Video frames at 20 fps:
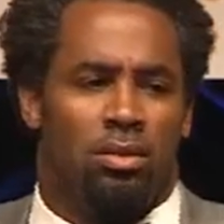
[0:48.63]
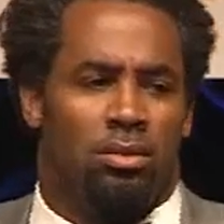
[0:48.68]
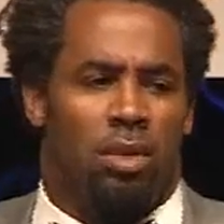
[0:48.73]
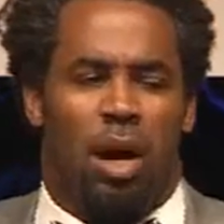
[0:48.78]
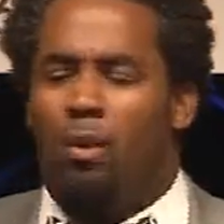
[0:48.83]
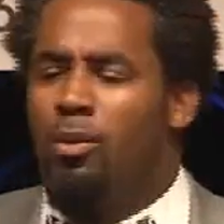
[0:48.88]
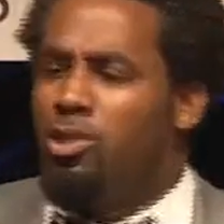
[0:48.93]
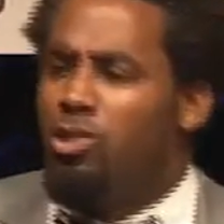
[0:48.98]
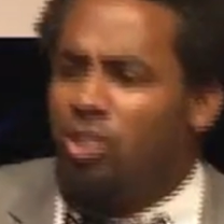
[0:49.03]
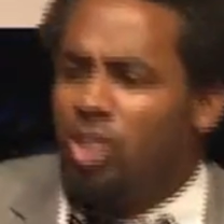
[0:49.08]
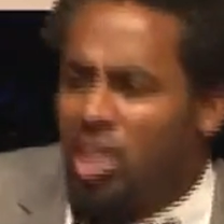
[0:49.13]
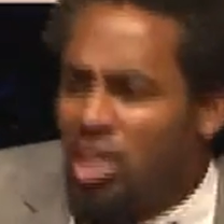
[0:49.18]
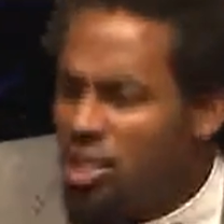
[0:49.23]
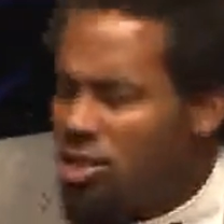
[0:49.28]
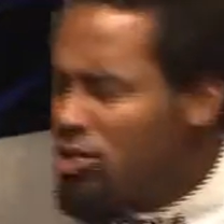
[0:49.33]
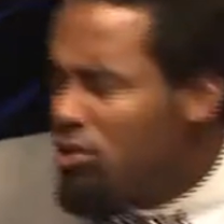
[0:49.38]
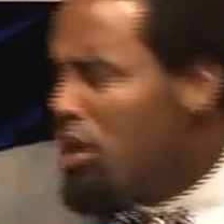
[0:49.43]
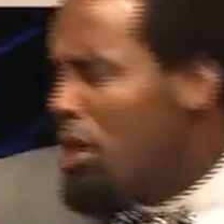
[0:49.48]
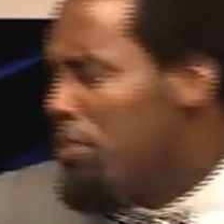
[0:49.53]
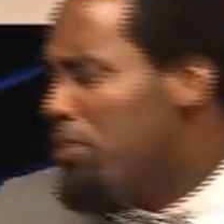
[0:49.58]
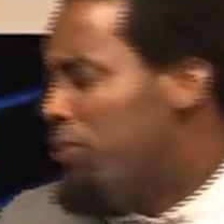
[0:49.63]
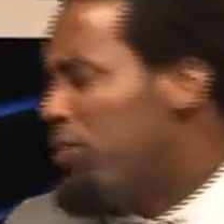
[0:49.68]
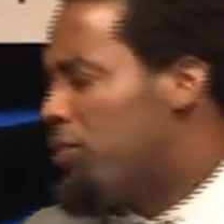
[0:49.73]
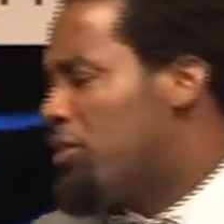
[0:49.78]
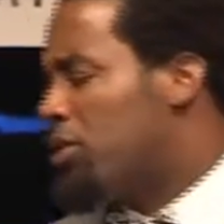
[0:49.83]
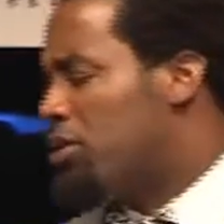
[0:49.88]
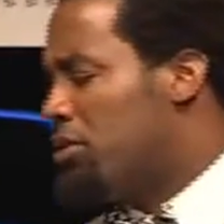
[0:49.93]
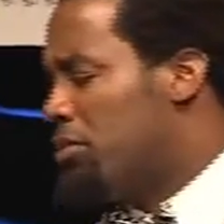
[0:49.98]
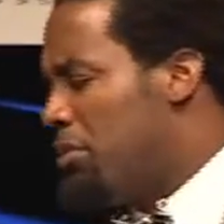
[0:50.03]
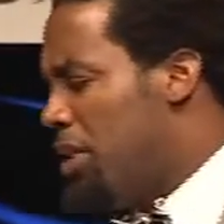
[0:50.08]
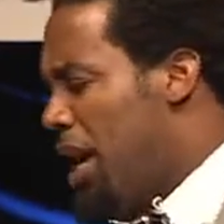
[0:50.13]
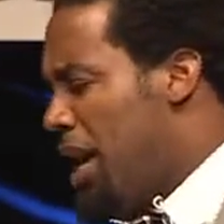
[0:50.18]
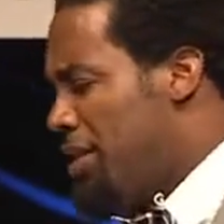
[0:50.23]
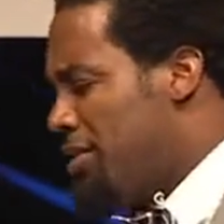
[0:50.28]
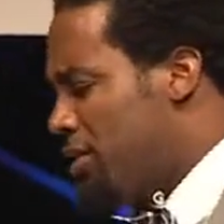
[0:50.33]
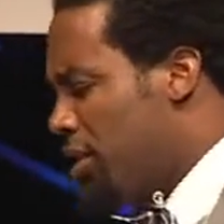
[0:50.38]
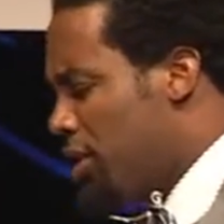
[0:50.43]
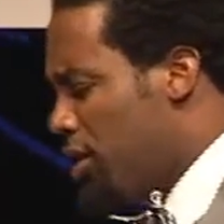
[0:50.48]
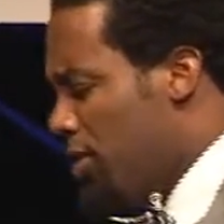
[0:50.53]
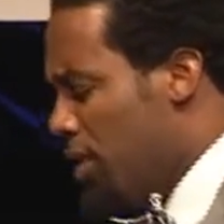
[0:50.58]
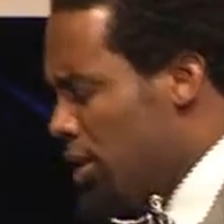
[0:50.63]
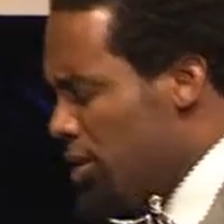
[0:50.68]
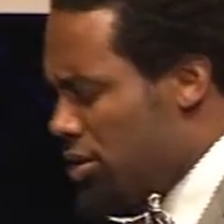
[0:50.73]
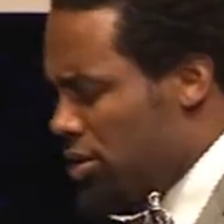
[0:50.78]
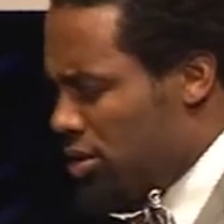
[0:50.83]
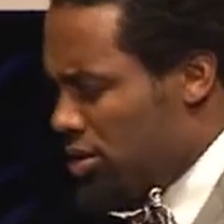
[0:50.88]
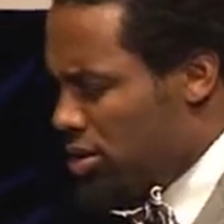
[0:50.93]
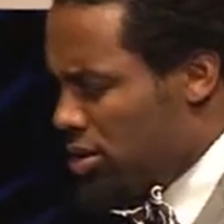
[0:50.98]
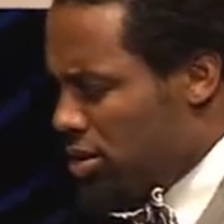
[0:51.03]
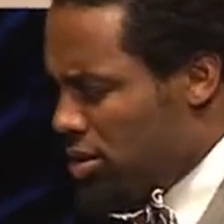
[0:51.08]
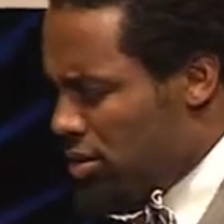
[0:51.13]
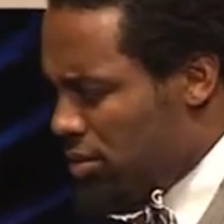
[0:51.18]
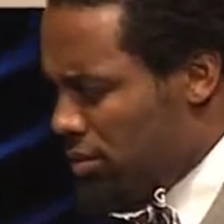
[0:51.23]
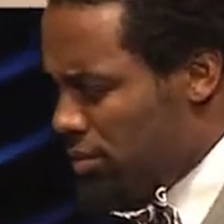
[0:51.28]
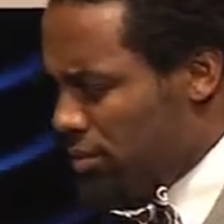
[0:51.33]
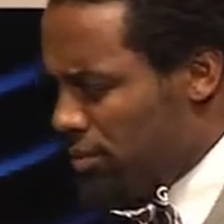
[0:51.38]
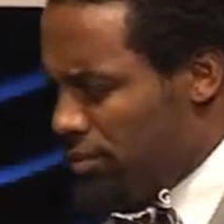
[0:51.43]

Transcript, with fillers: Why would you get in trouble for asking questions?